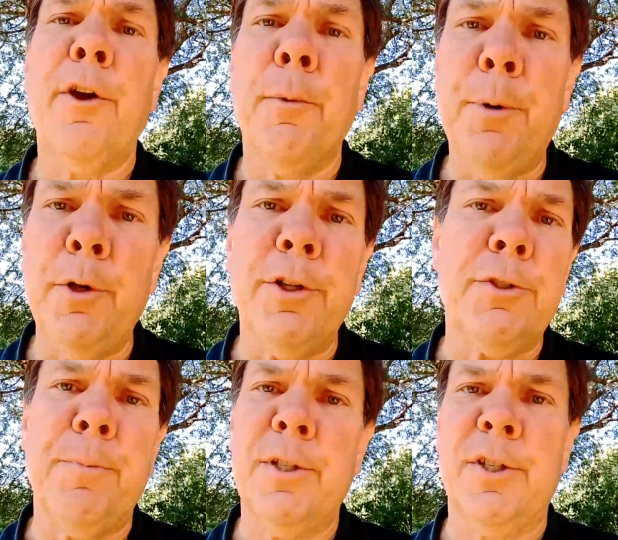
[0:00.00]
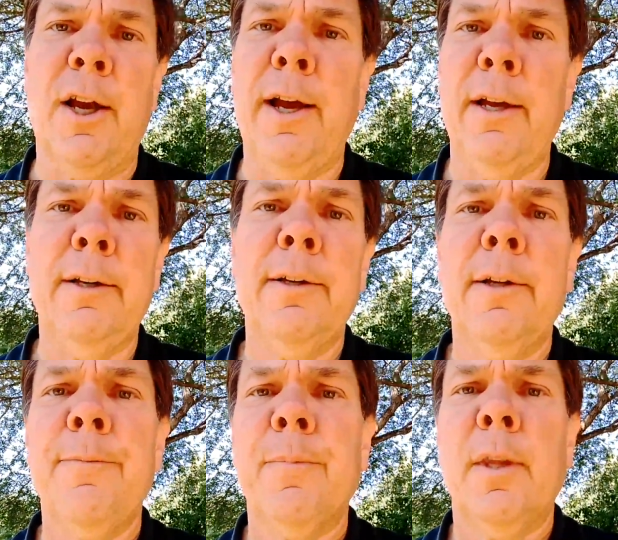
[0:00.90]
their Buddhist Messiah.
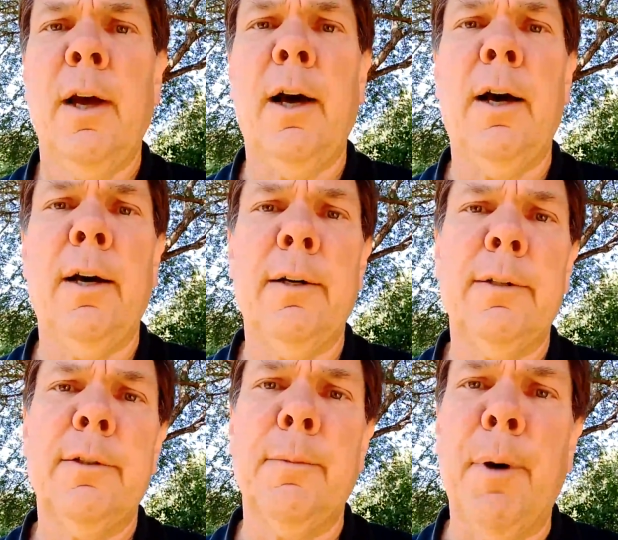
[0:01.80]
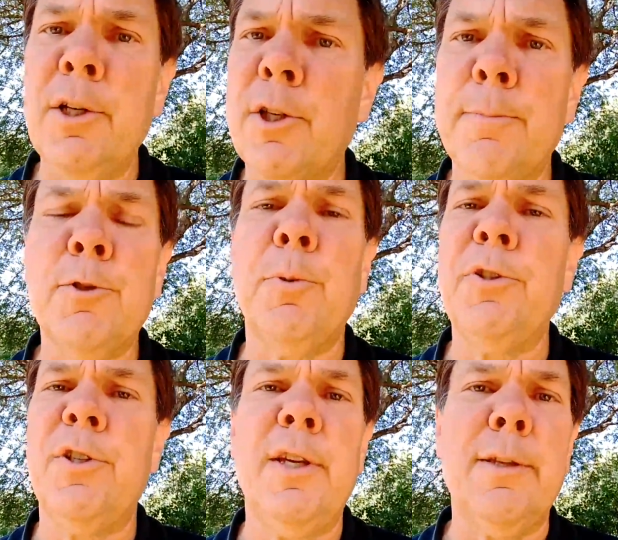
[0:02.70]
The Muslims
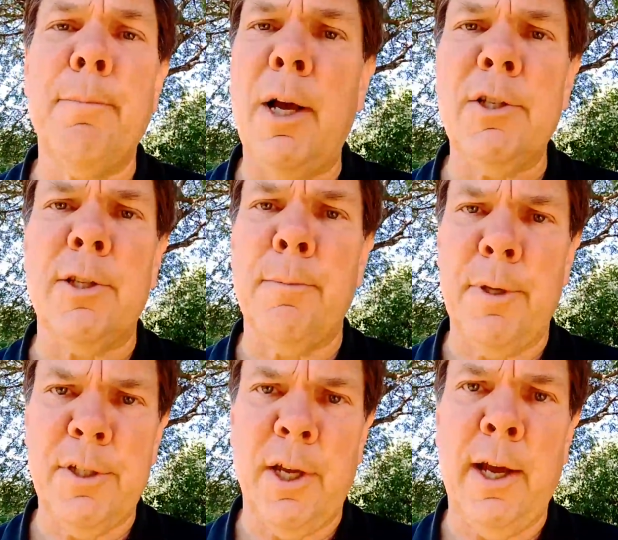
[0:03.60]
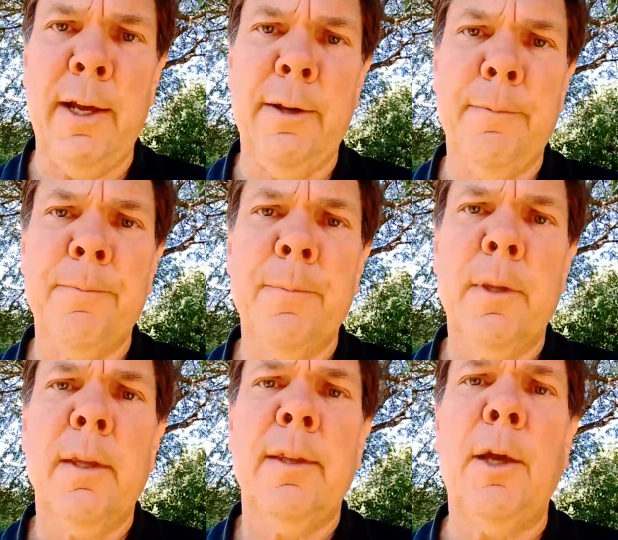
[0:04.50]
would see the Muslim Messiah.
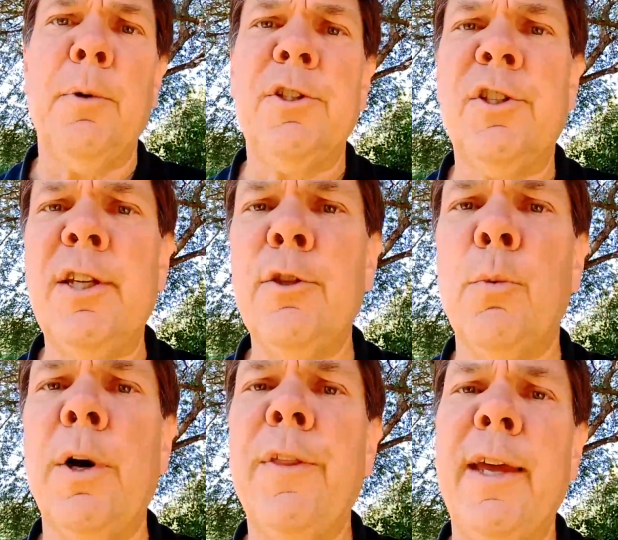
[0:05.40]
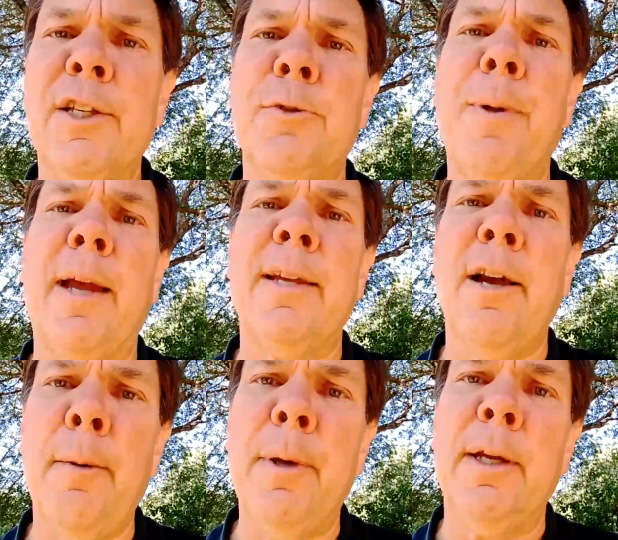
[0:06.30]
They would see the one they expect
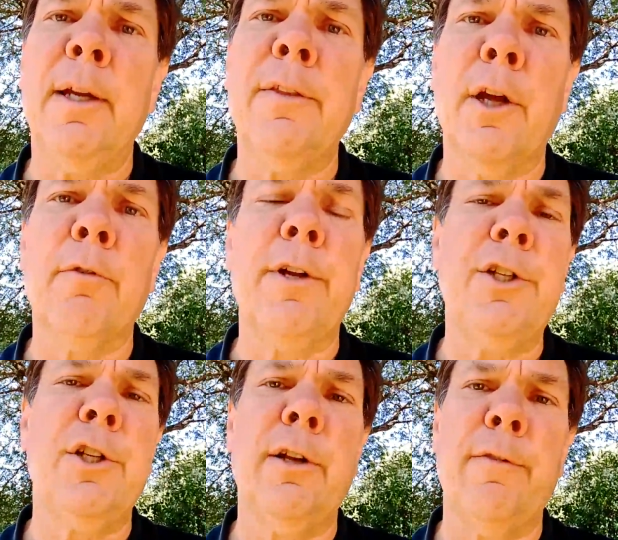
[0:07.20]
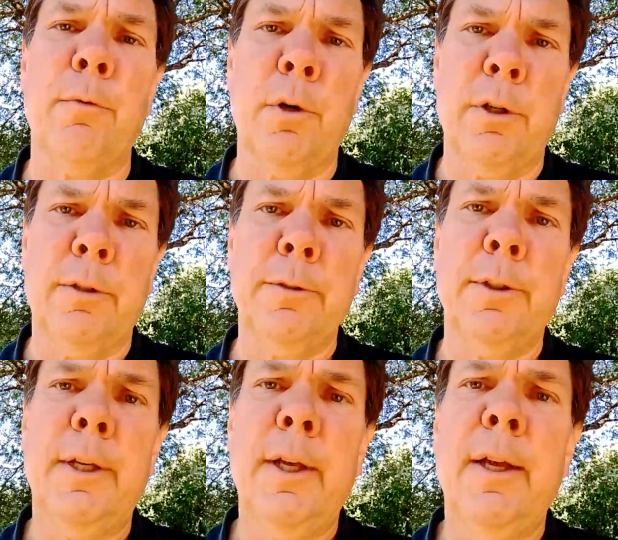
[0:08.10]
coming in their region of the
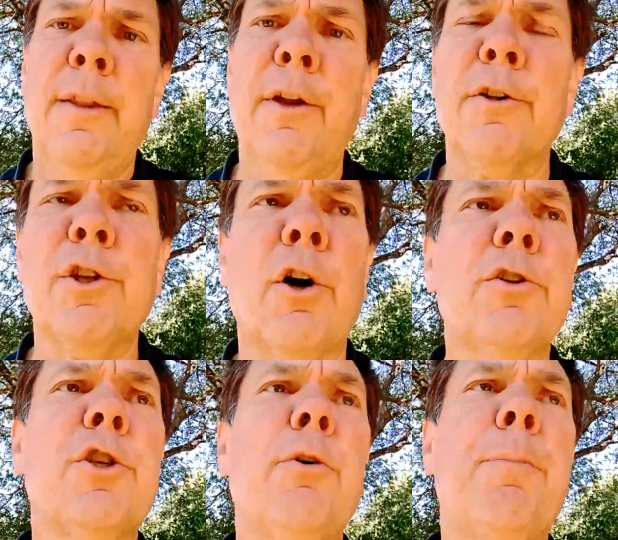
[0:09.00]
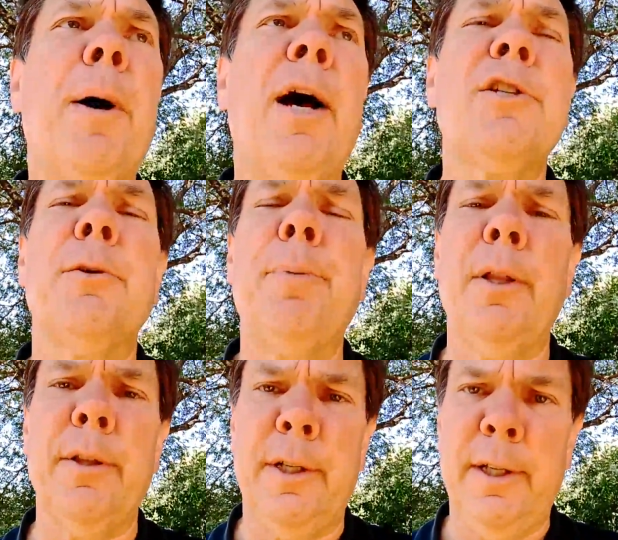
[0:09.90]
world. There is also a
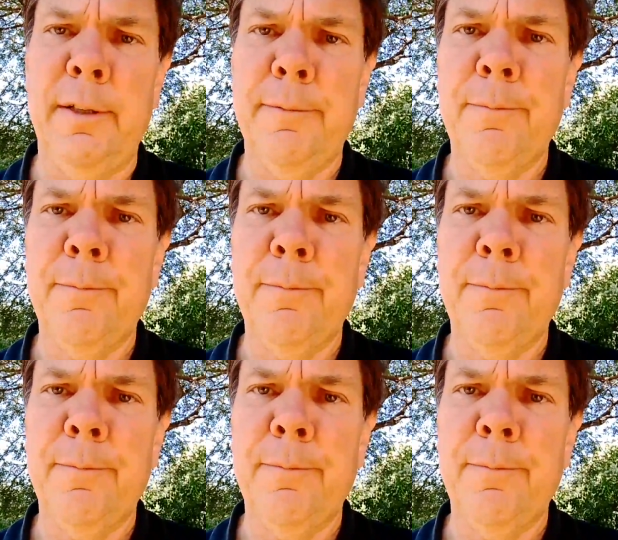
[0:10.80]
possibility